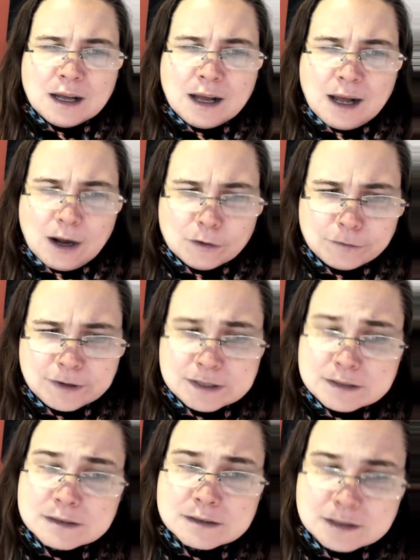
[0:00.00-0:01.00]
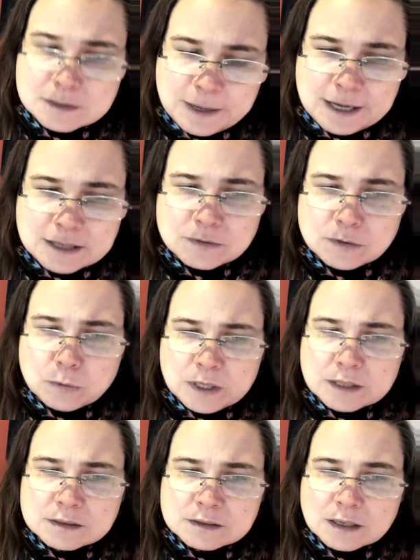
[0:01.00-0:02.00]
our faces these past few
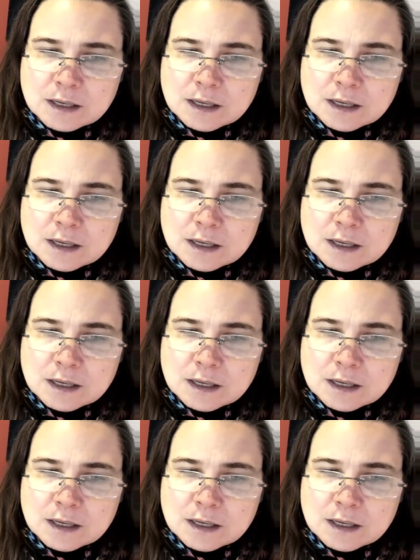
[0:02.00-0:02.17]
weeks,